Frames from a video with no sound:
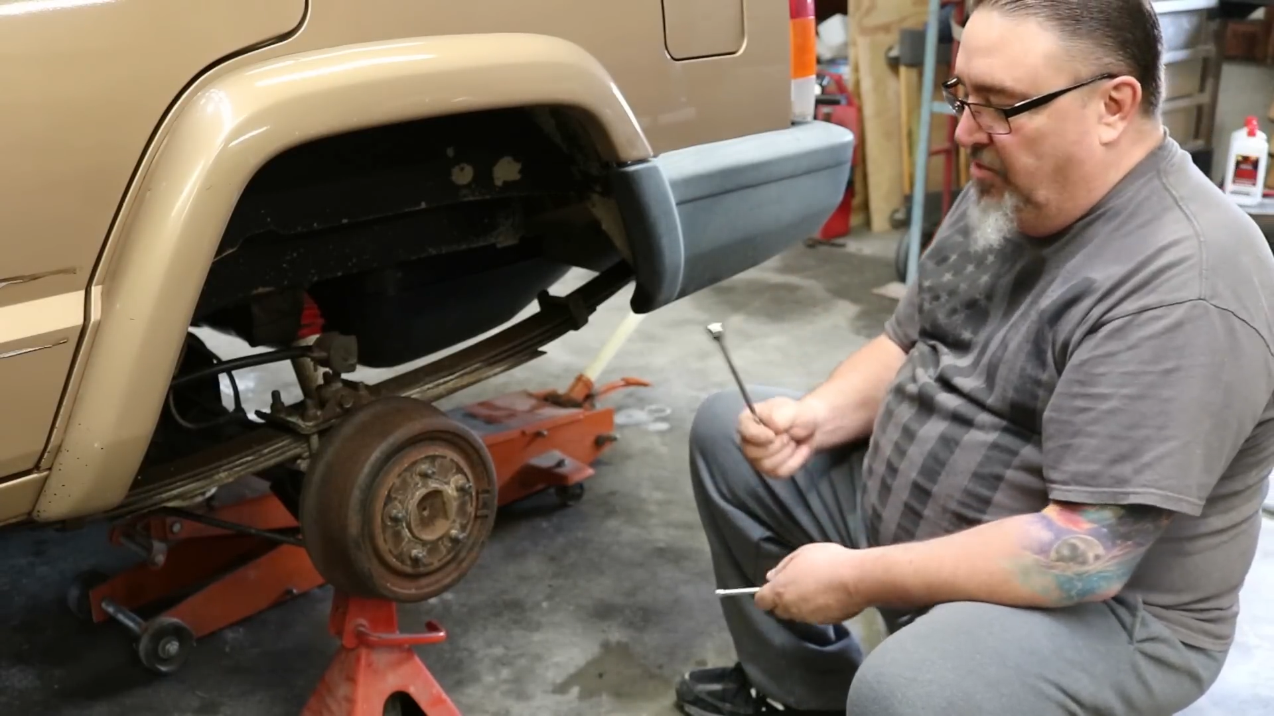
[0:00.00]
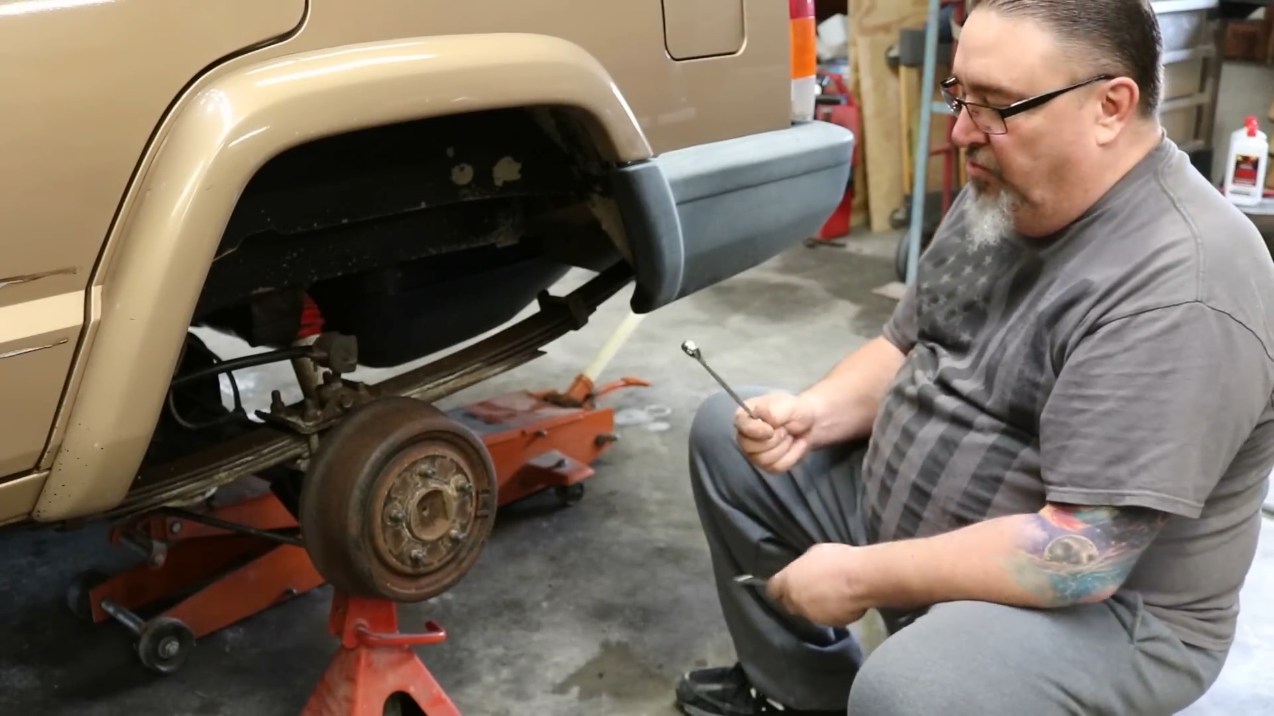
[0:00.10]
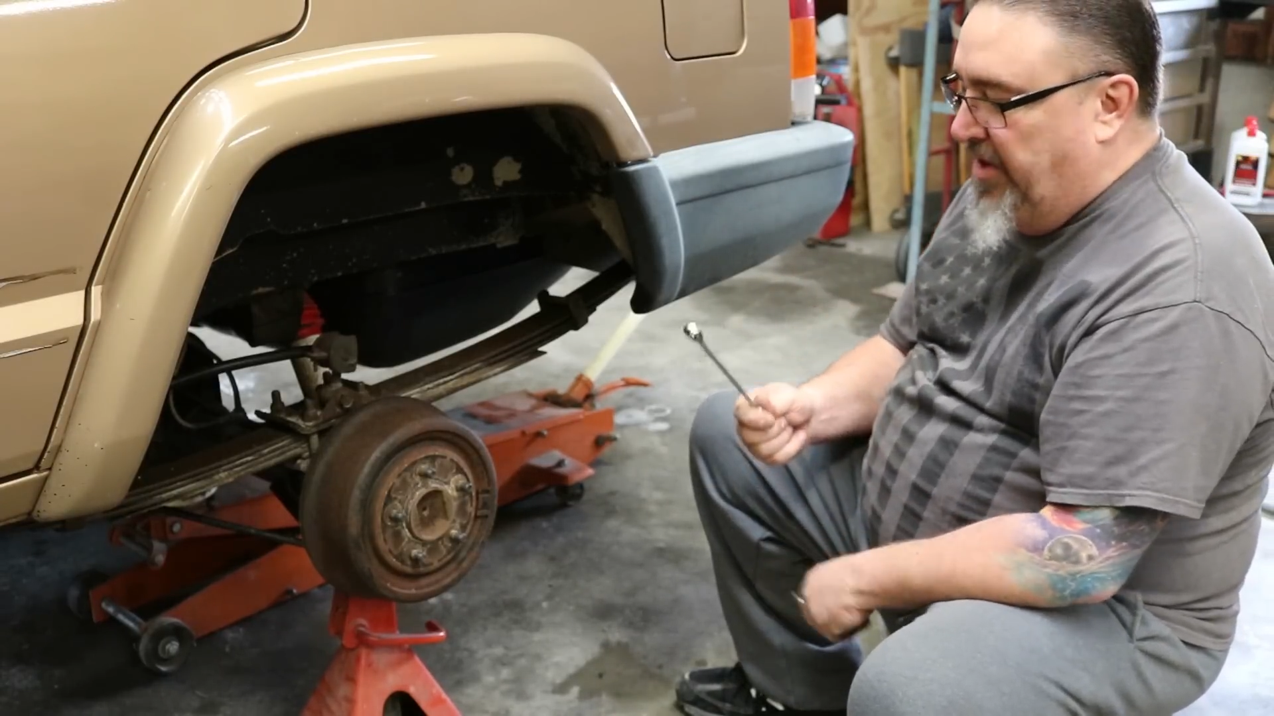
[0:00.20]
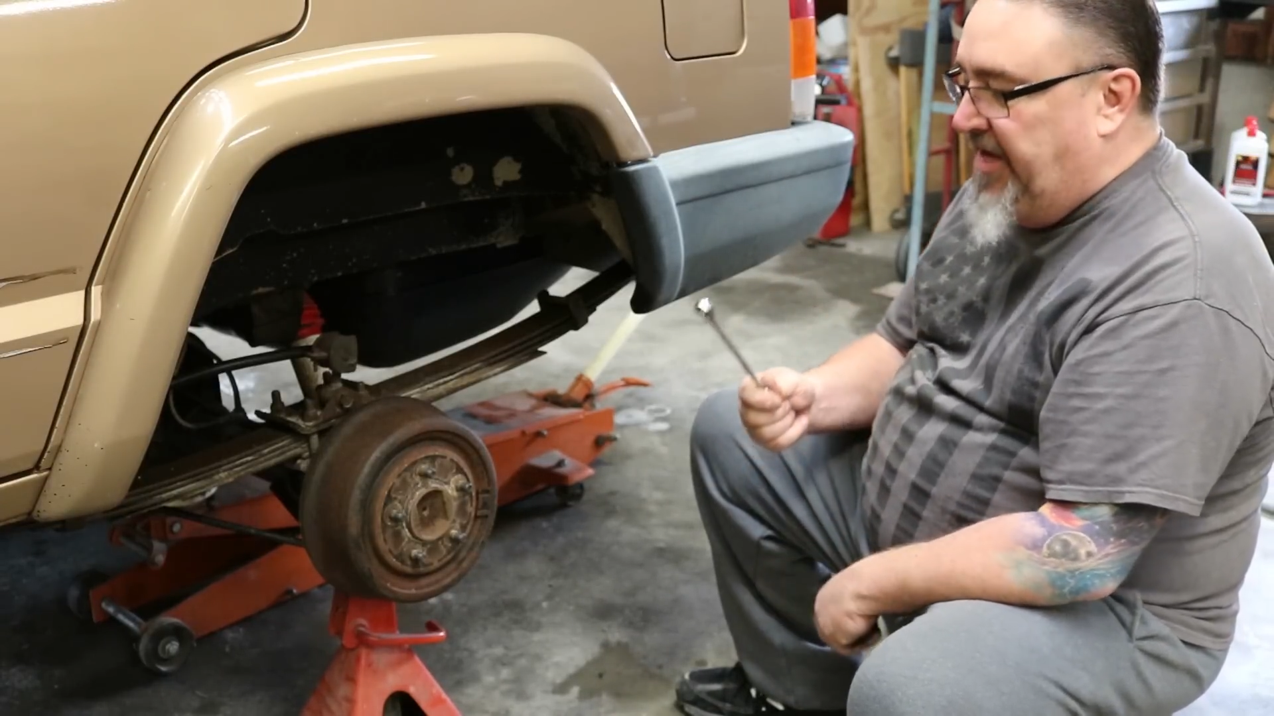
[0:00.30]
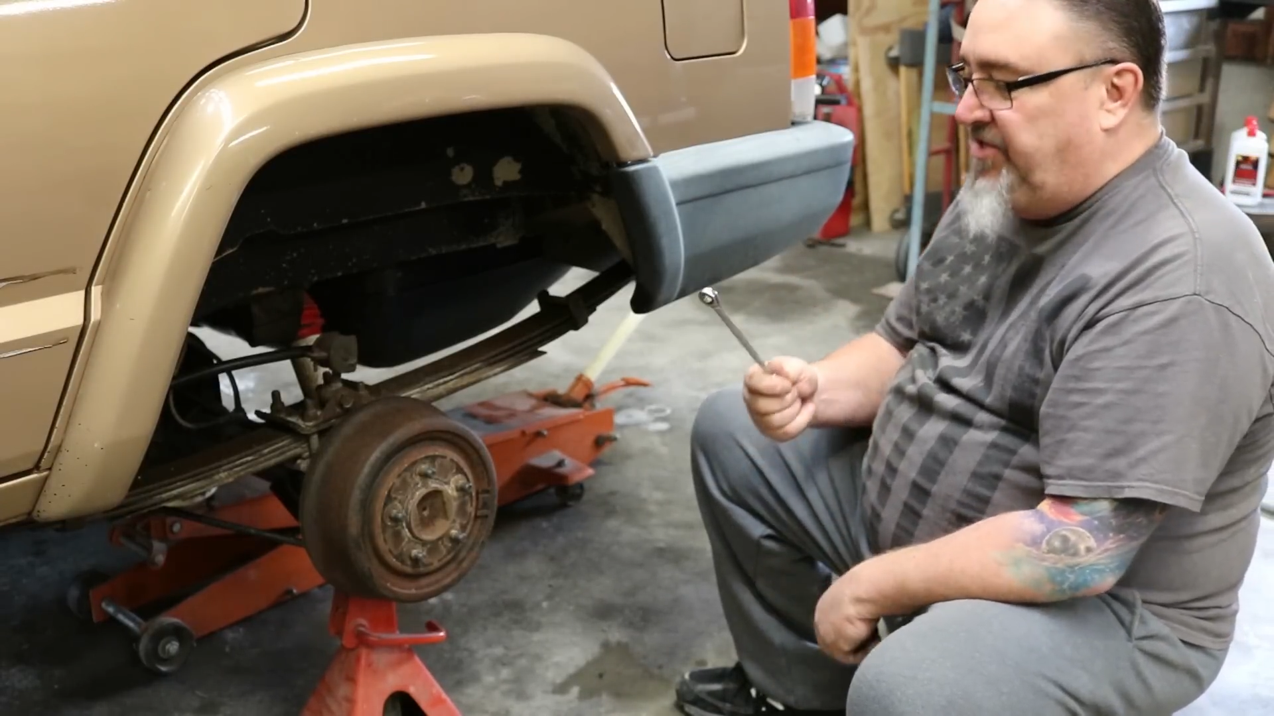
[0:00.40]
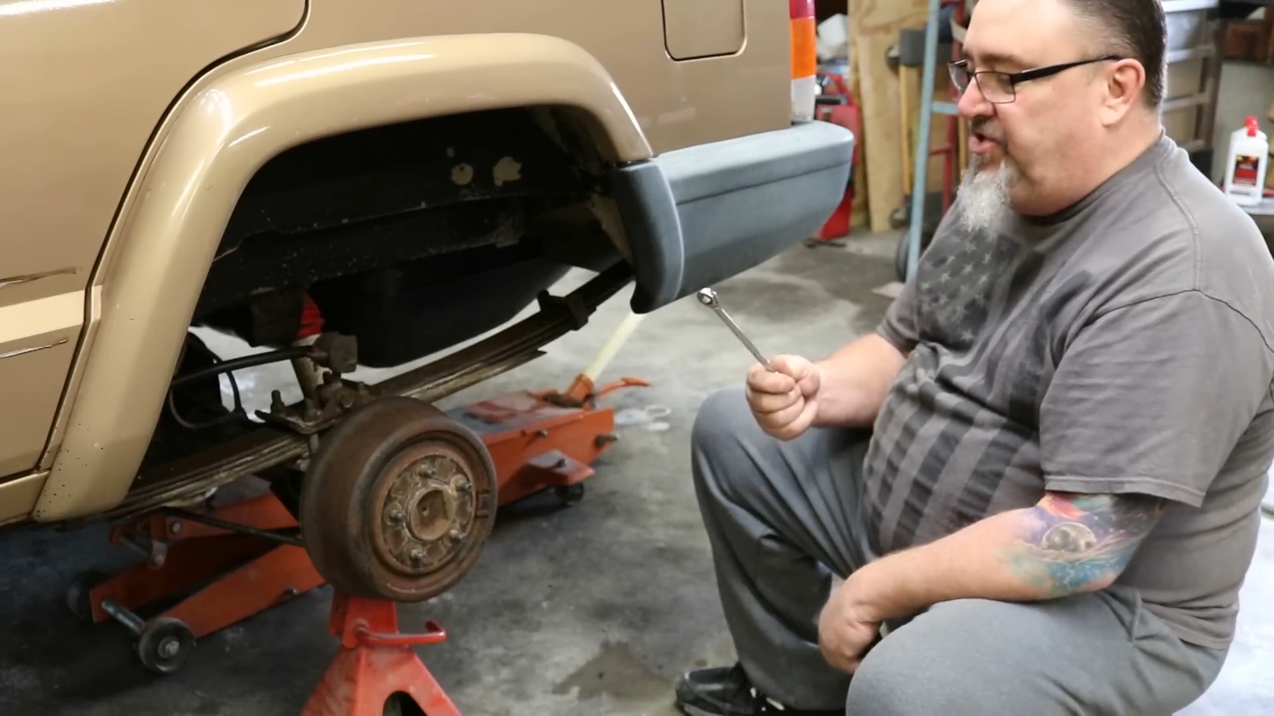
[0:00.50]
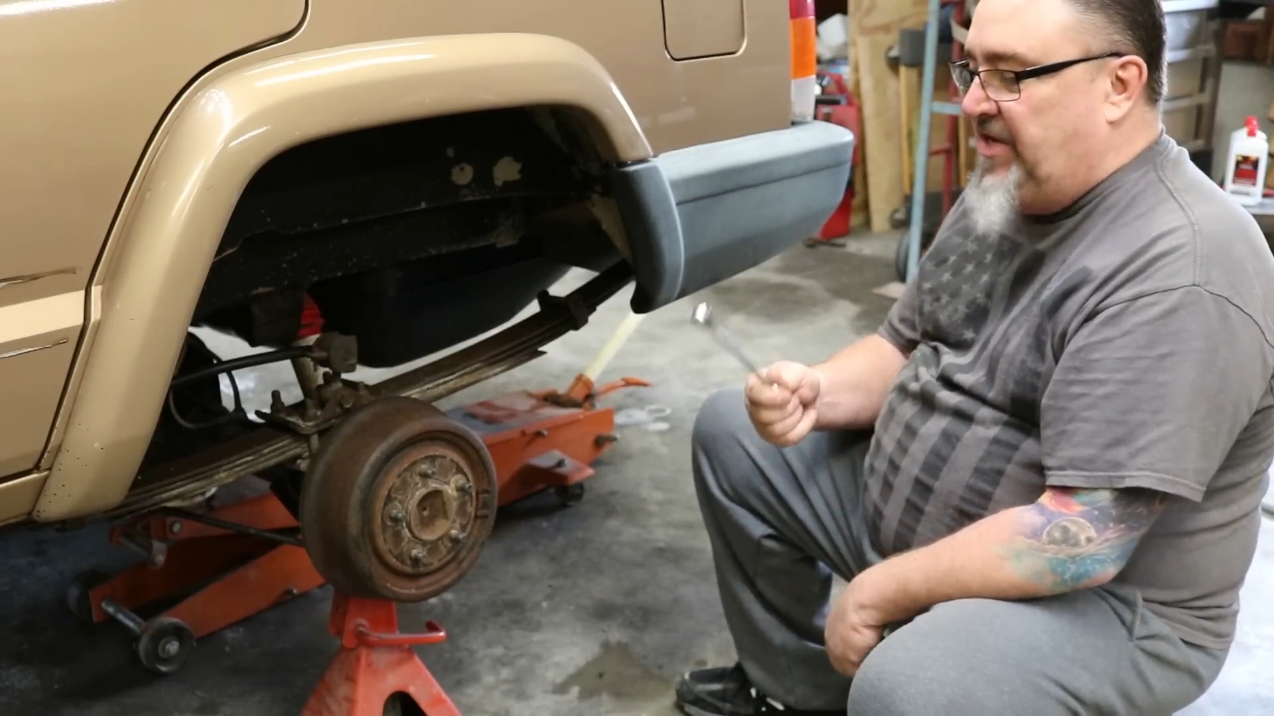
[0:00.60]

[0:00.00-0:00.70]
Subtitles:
wrench